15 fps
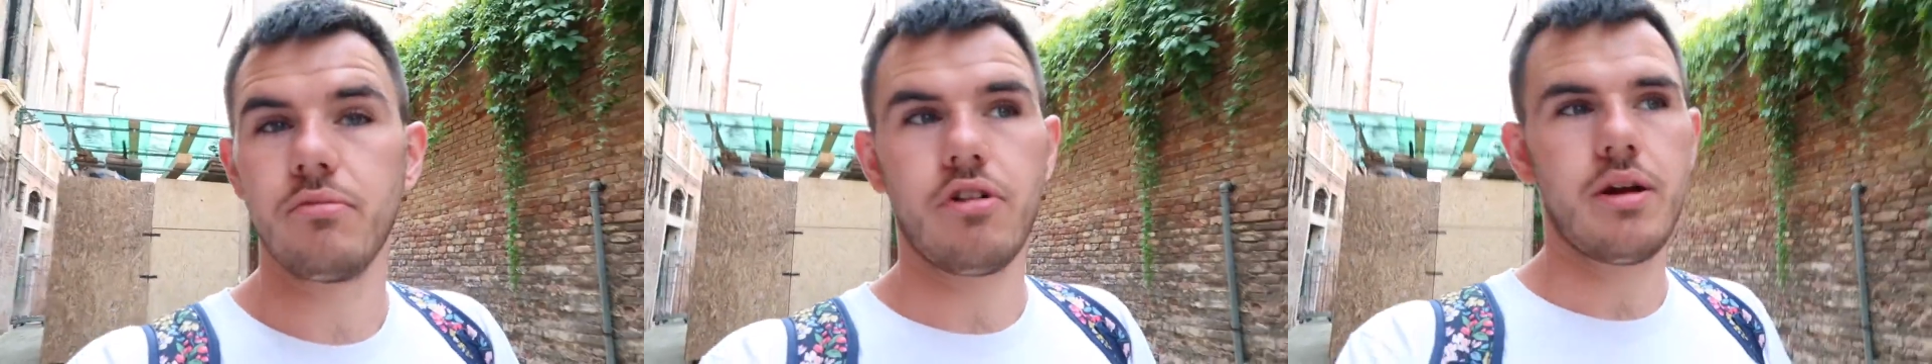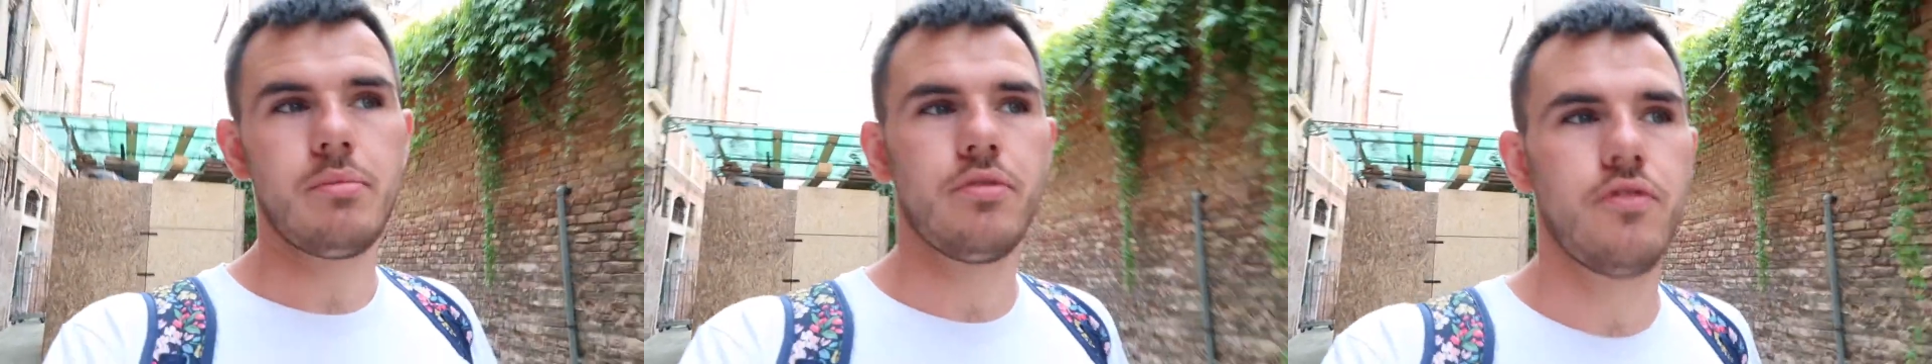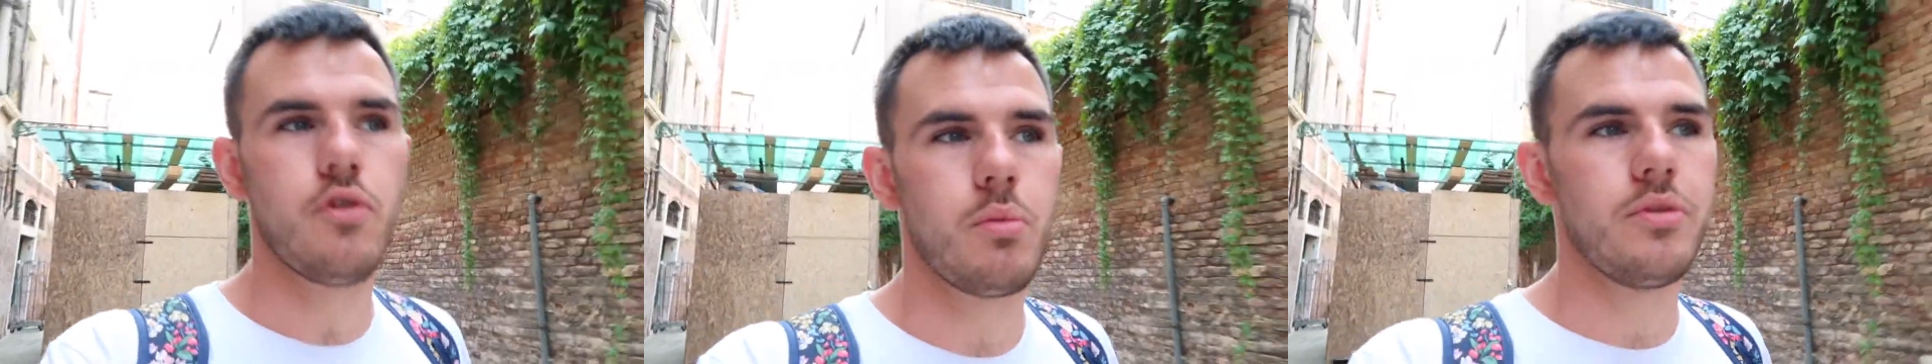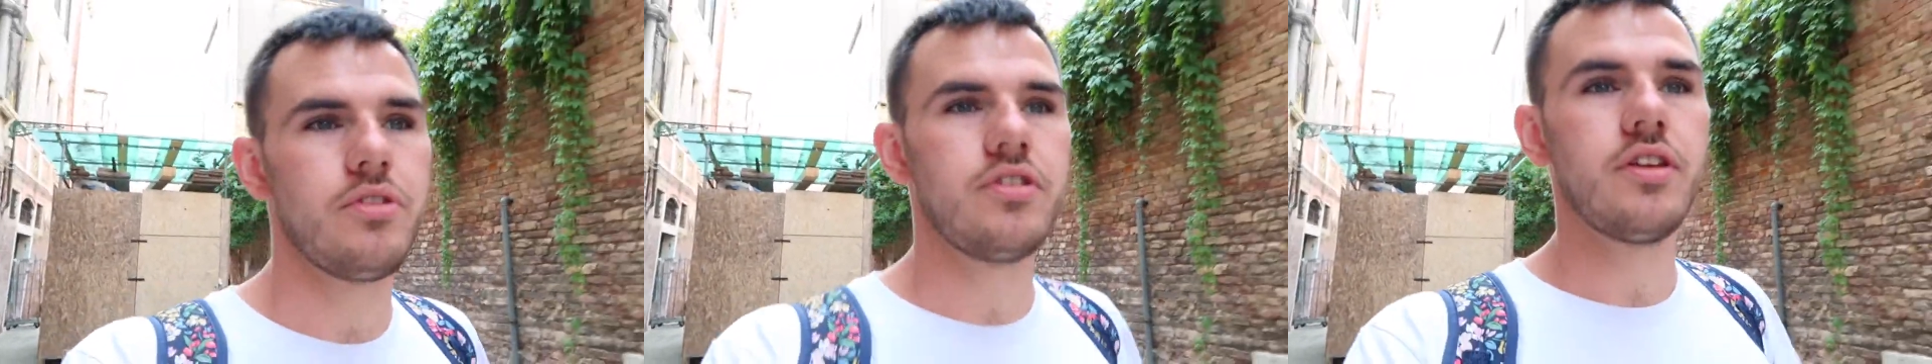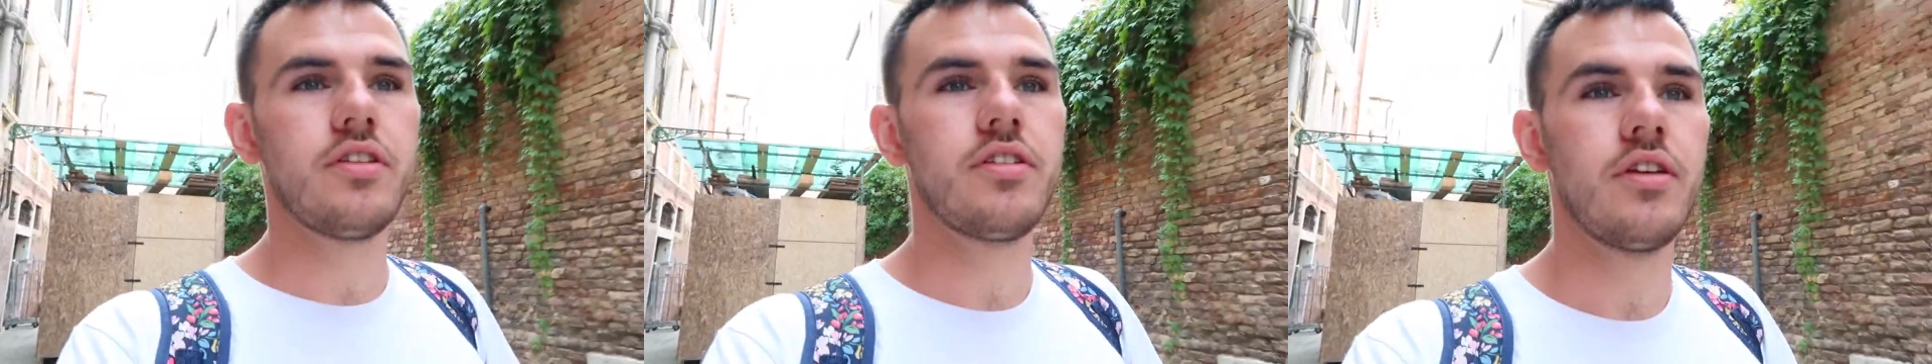great
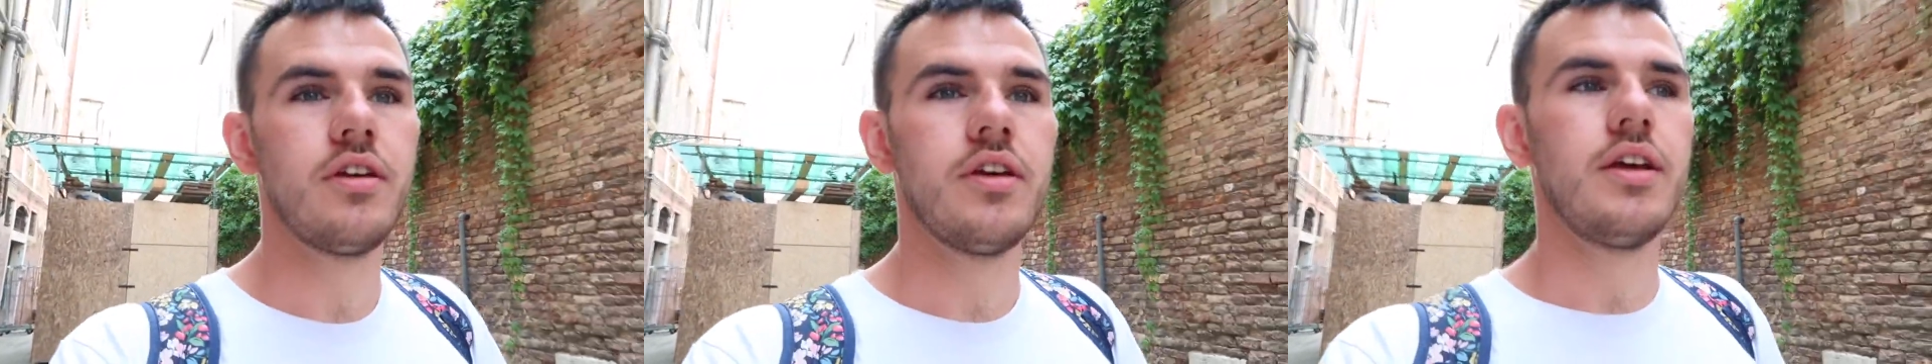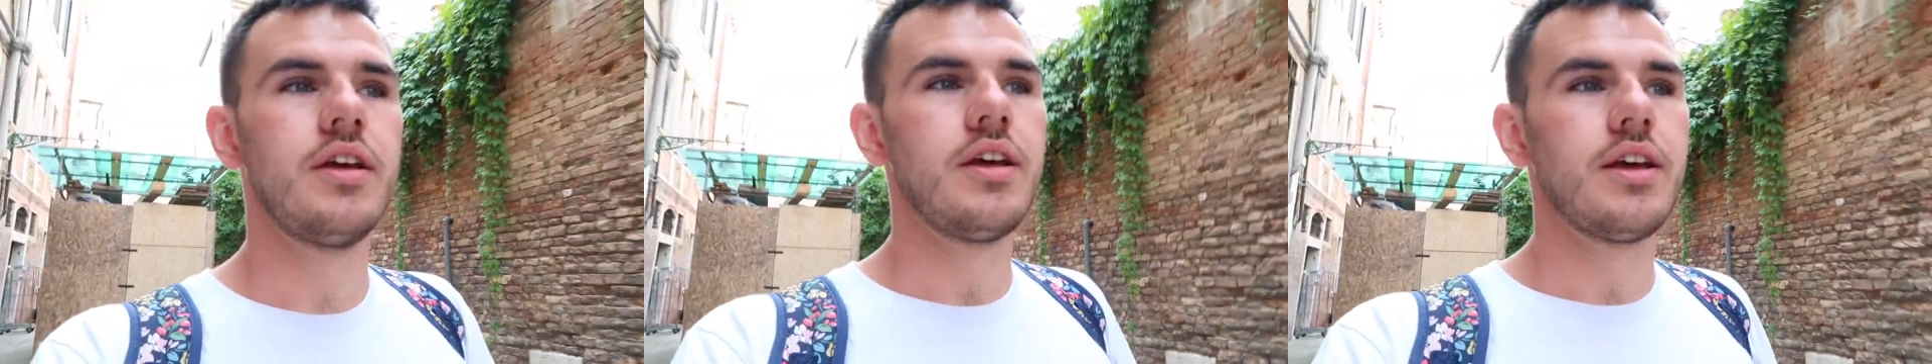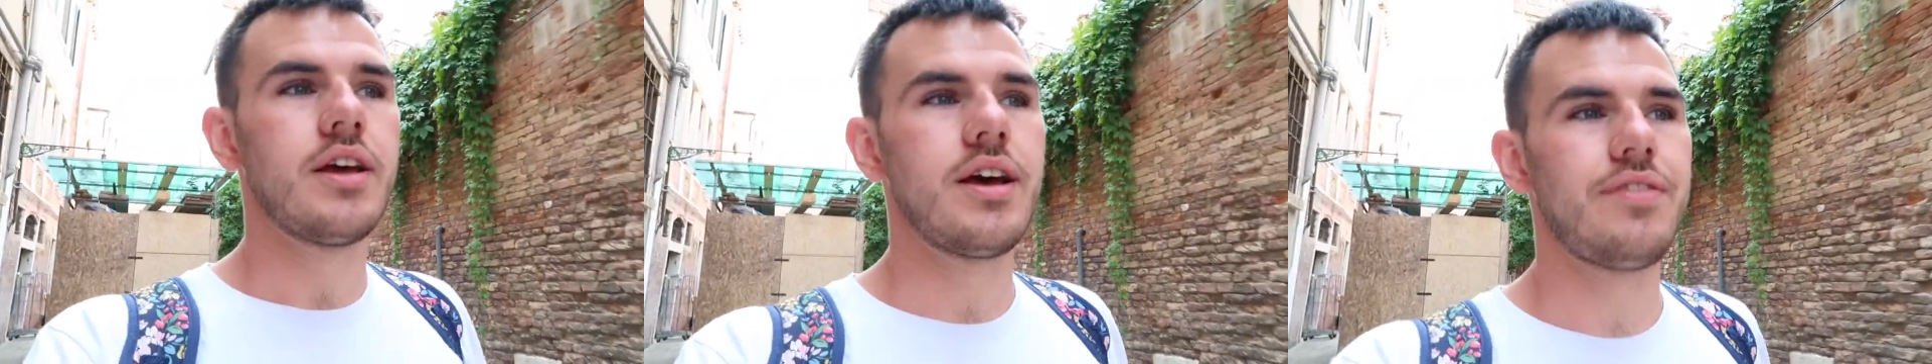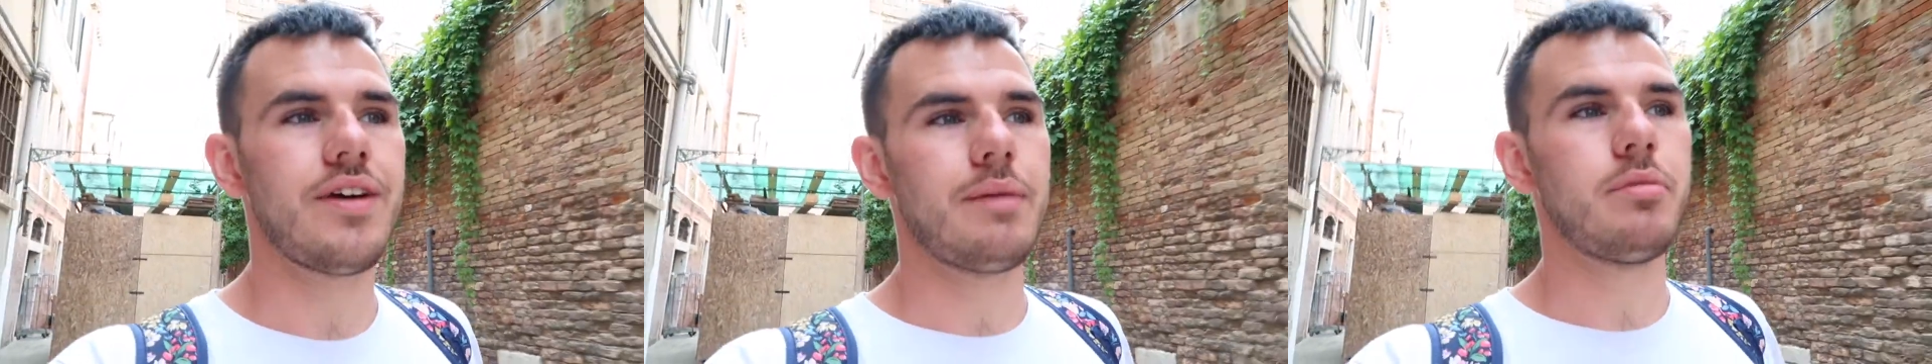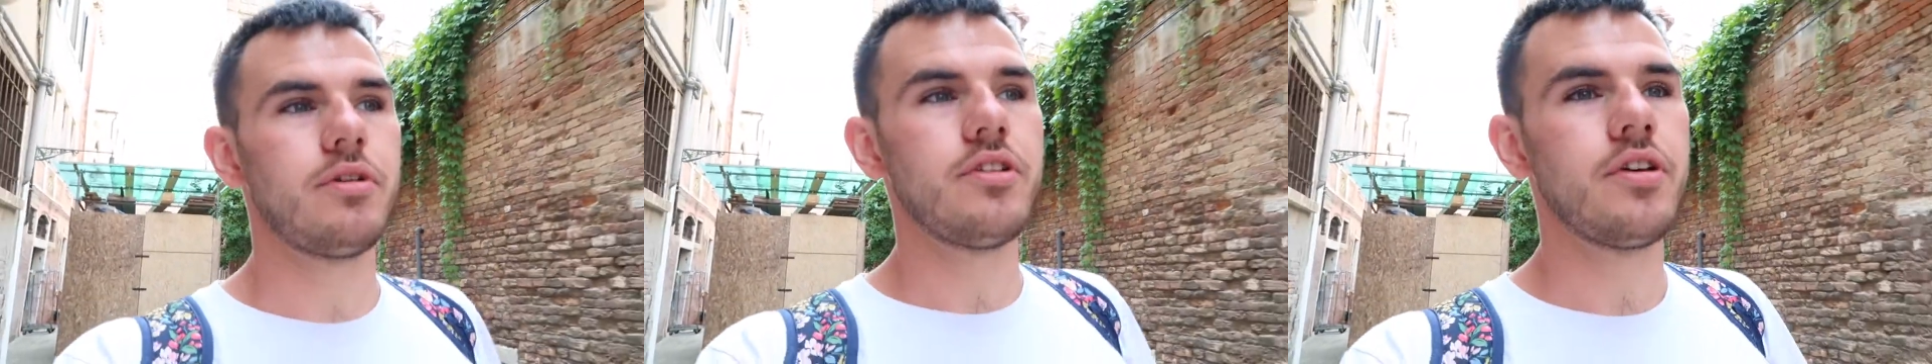performances have
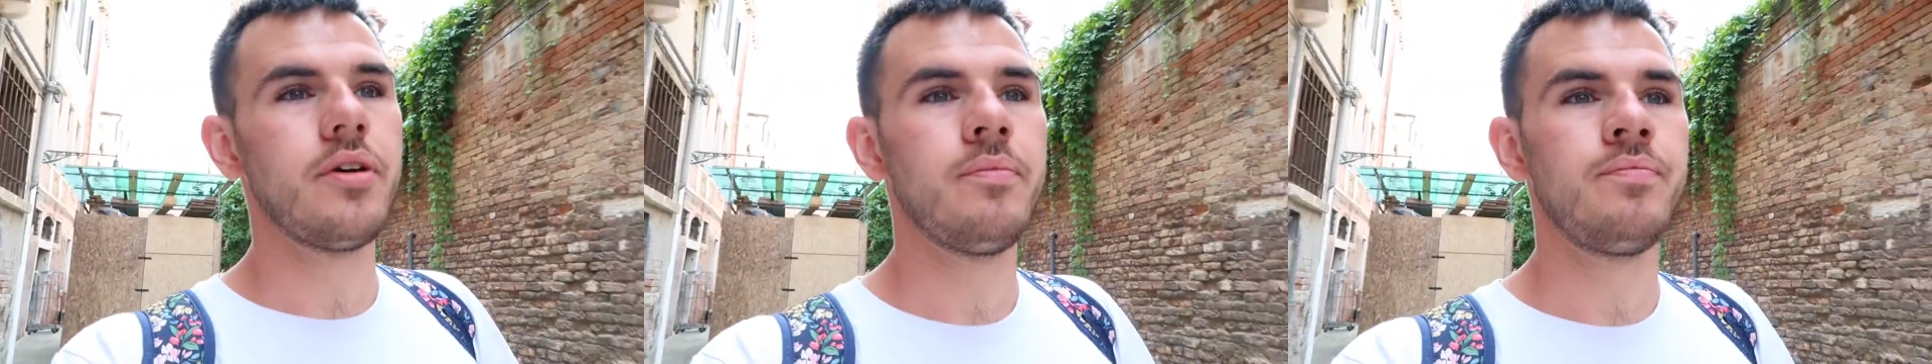happened.